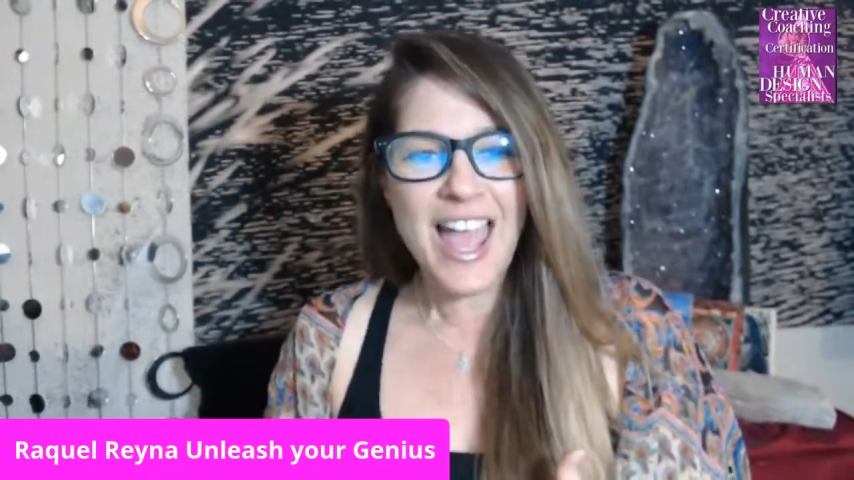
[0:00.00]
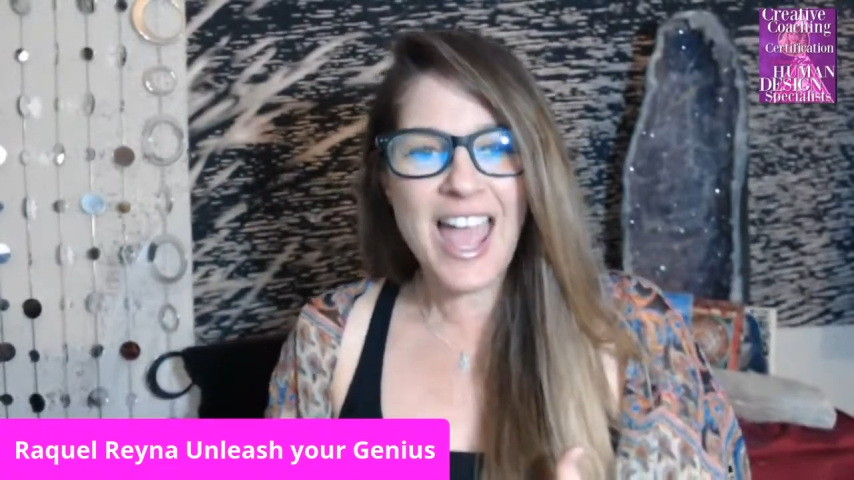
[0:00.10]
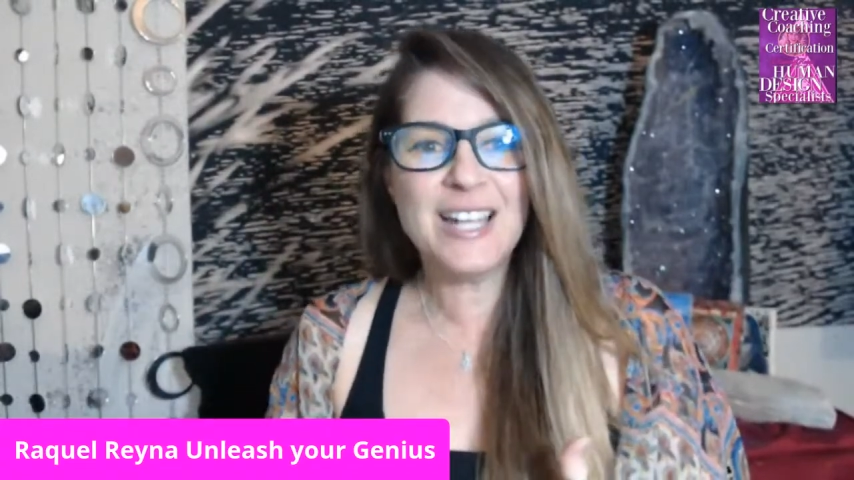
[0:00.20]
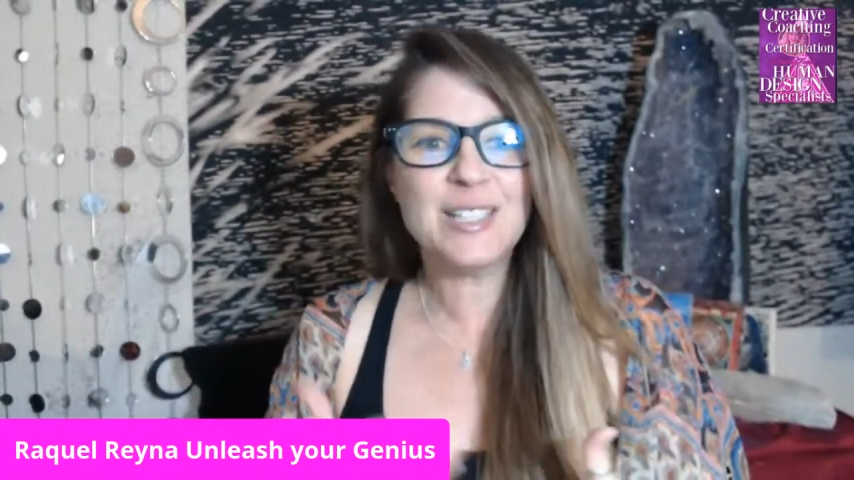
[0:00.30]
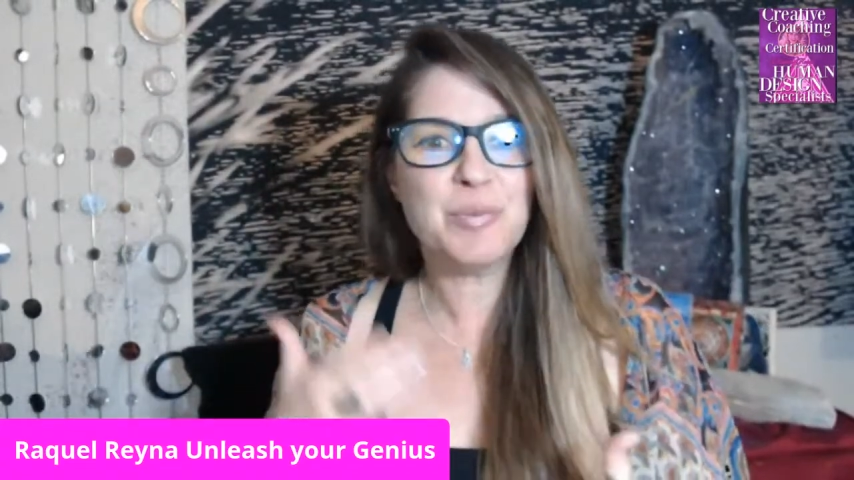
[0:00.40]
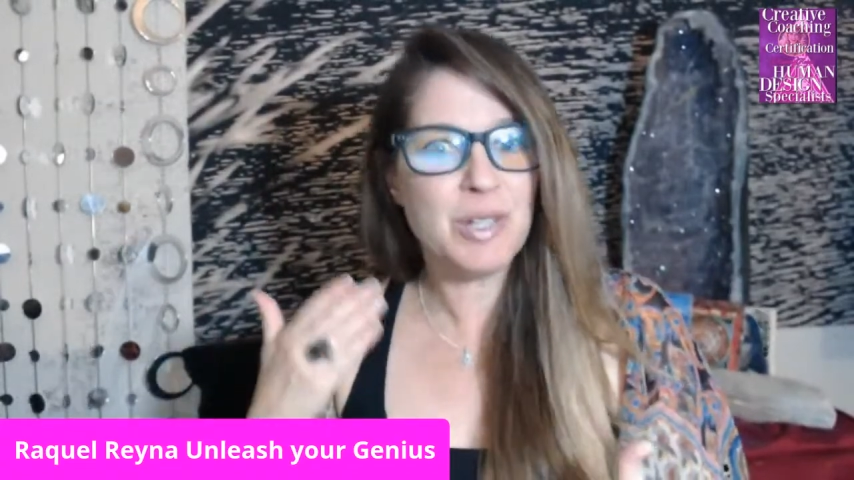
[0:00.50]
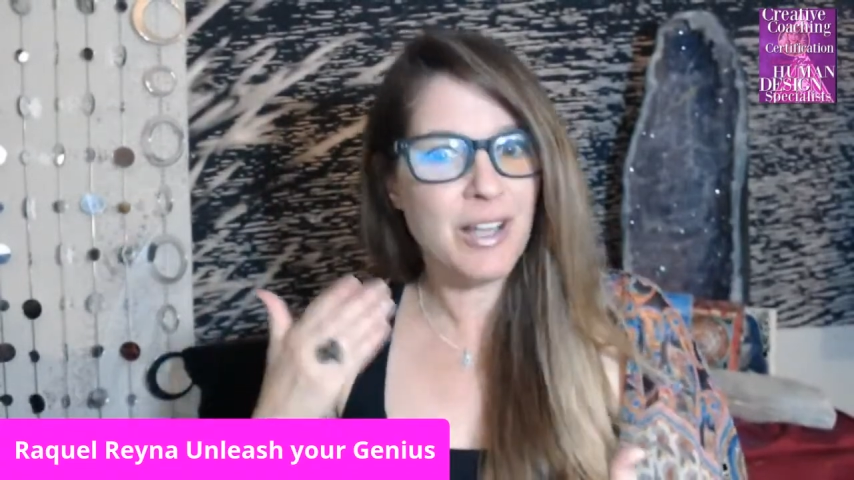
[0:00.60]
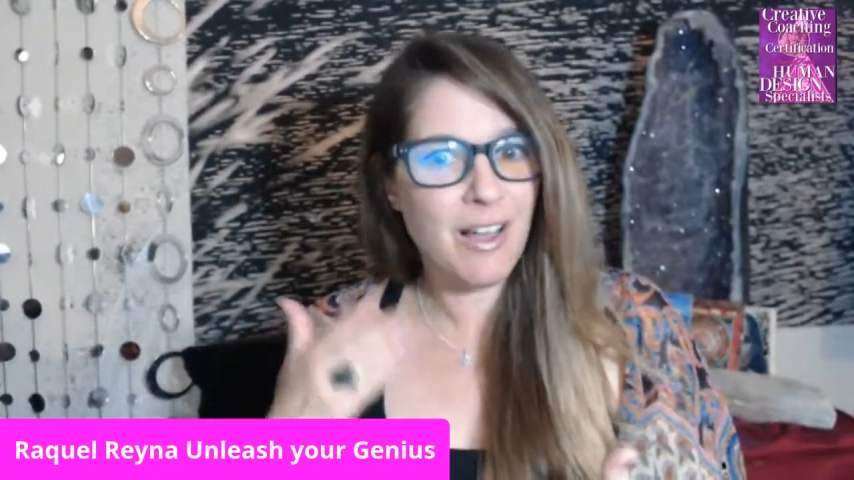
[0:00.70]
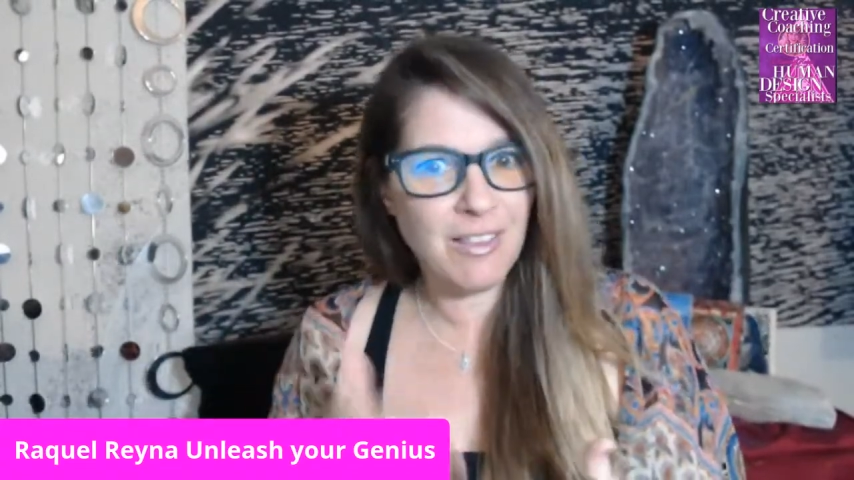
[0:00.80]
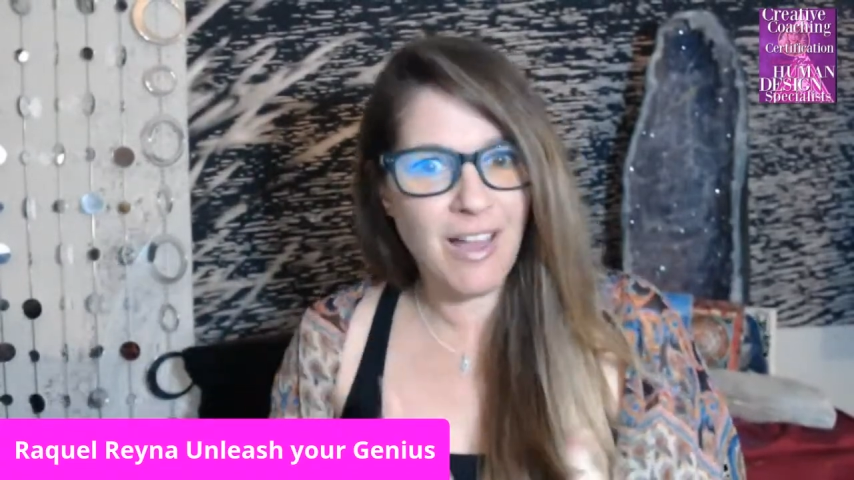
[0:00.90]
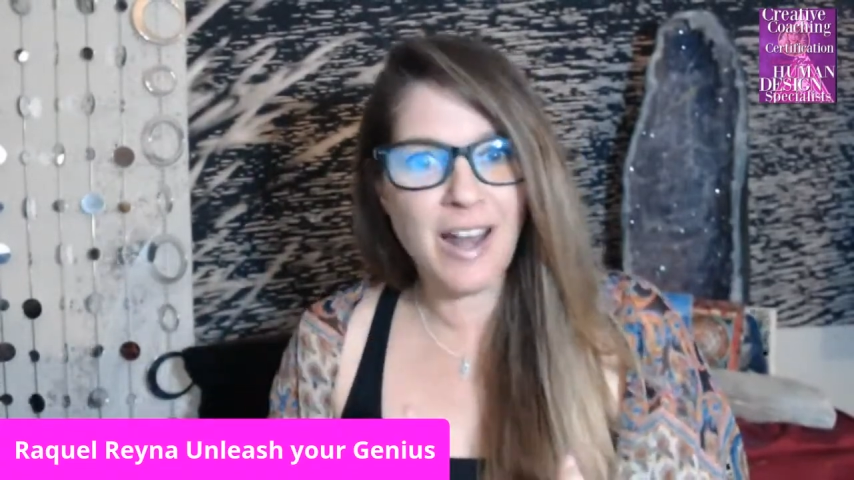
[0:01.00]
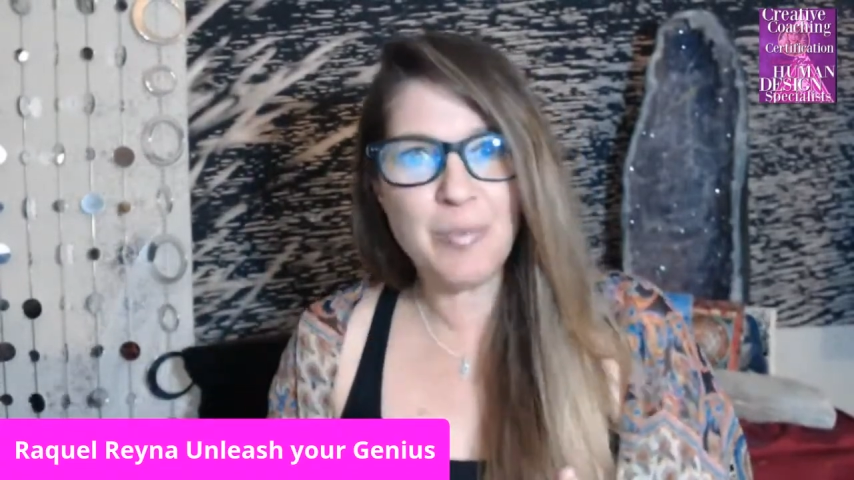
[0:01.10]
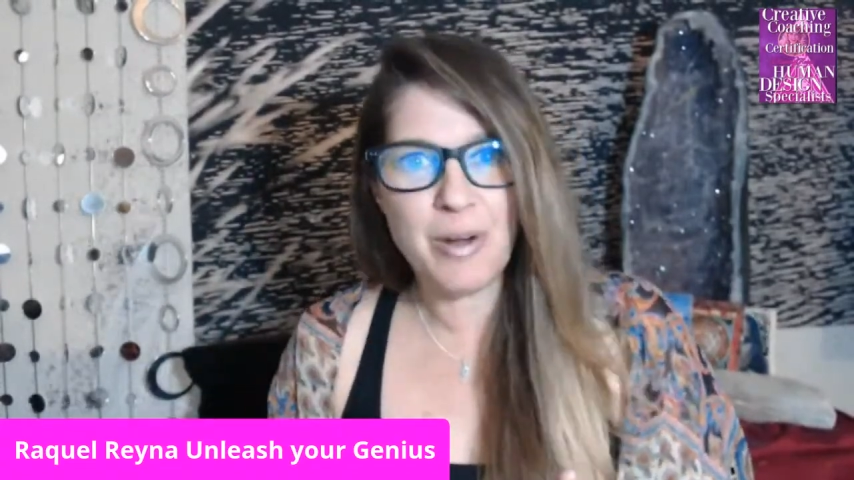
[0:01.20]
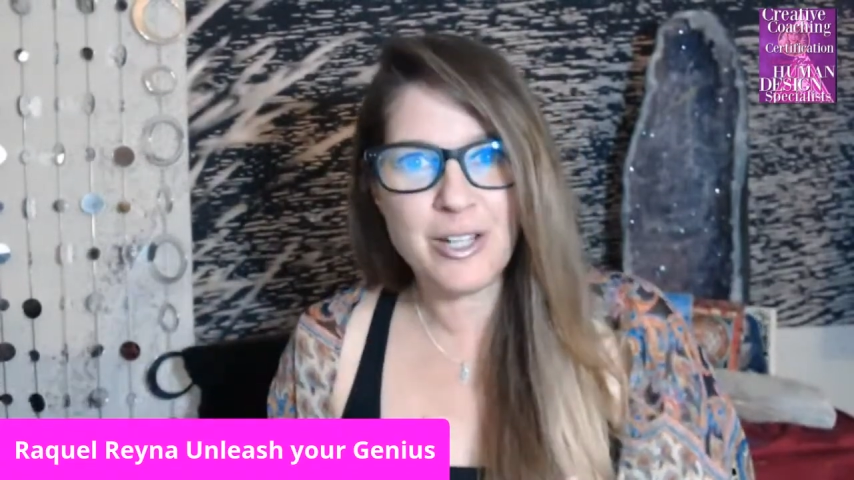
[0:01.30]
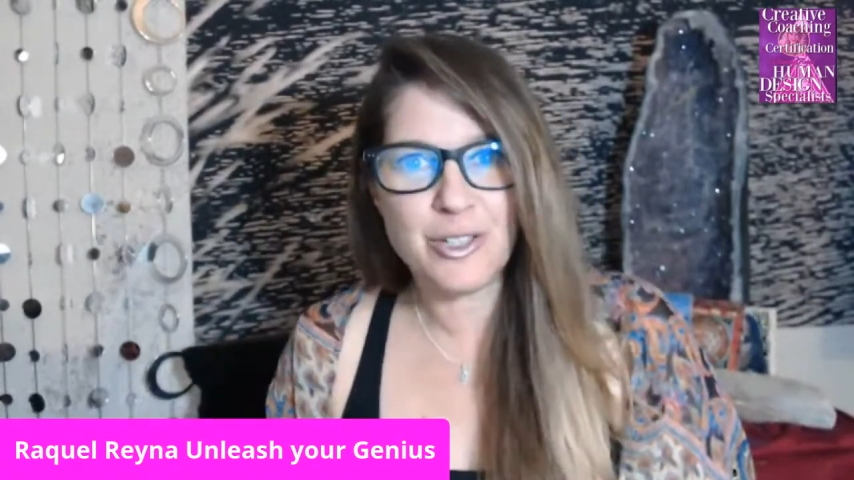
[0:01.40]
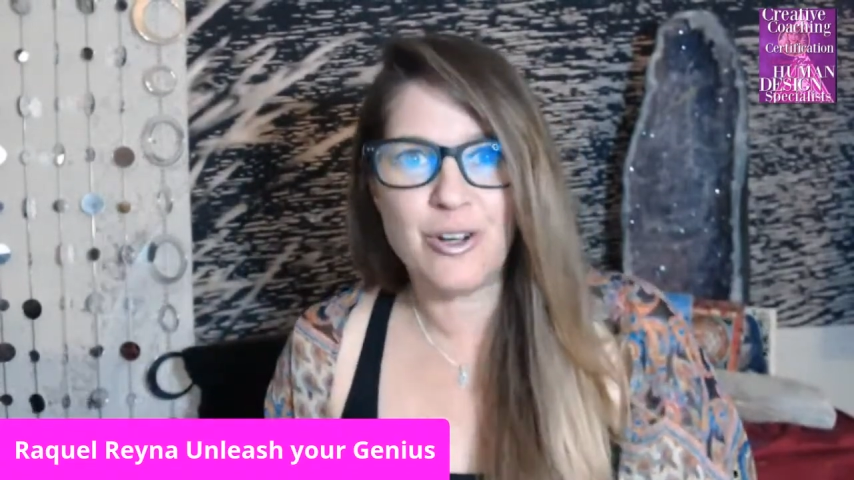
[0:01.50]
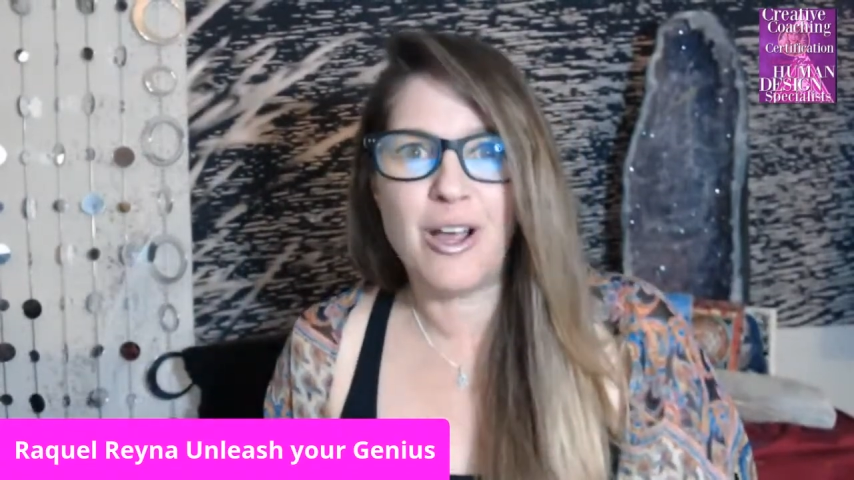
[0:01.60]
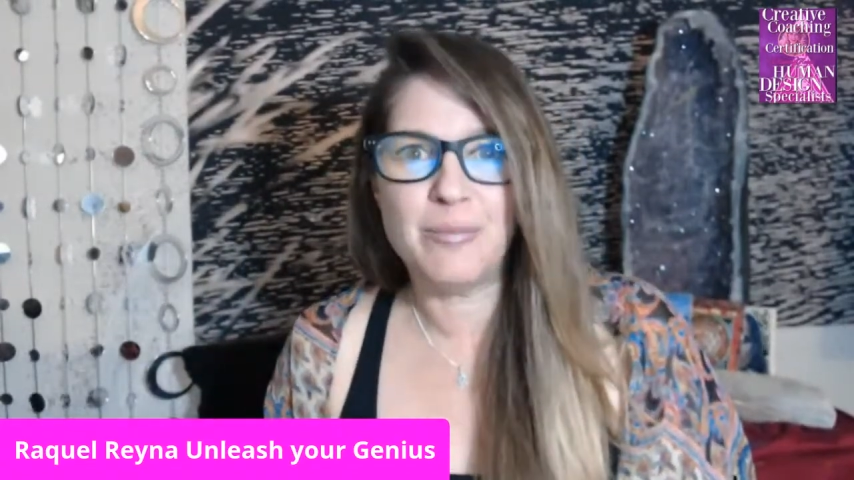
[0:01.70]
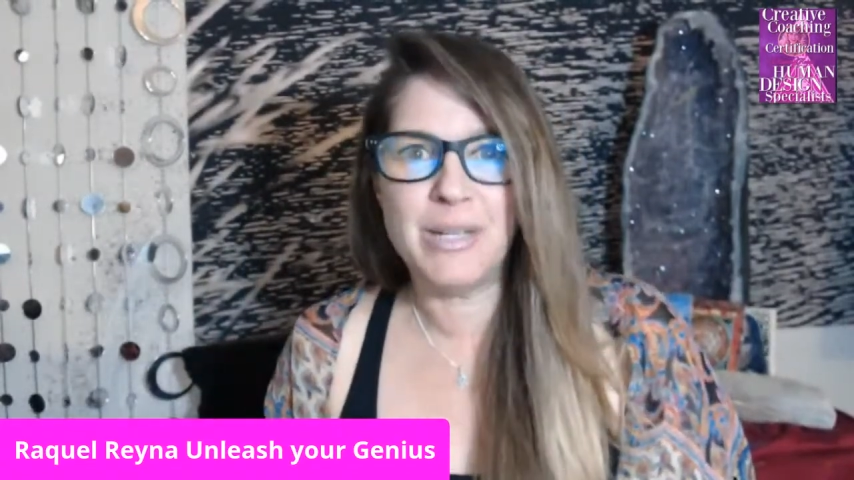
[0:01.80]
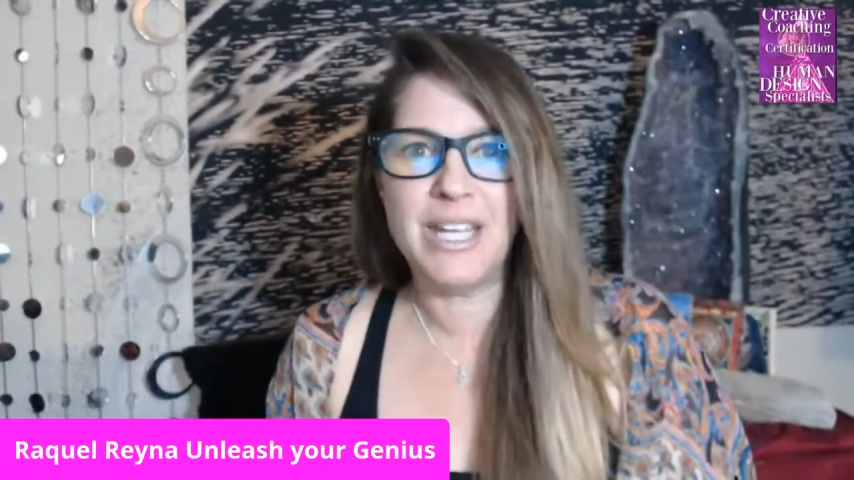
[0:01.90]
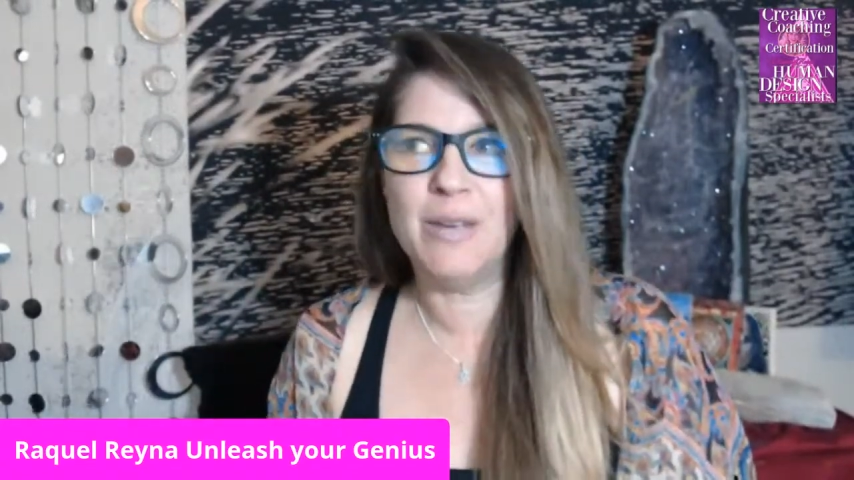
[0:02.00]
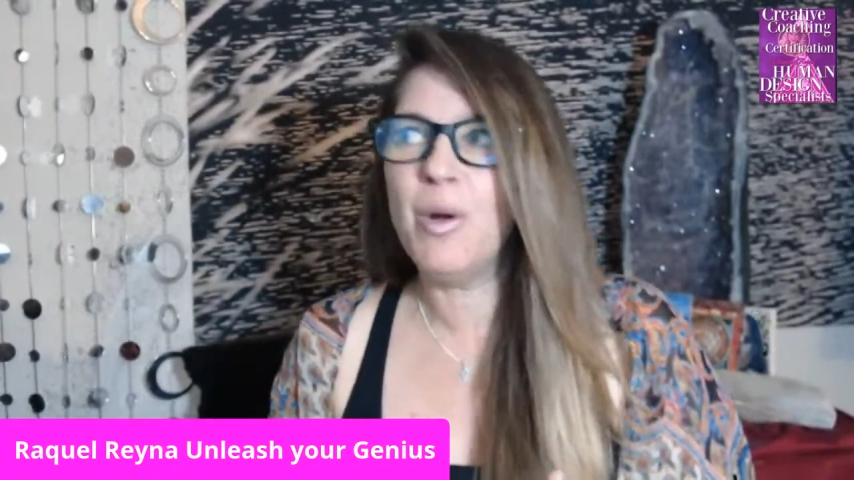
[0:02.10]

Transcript: and it's putting a lot of pressure on me.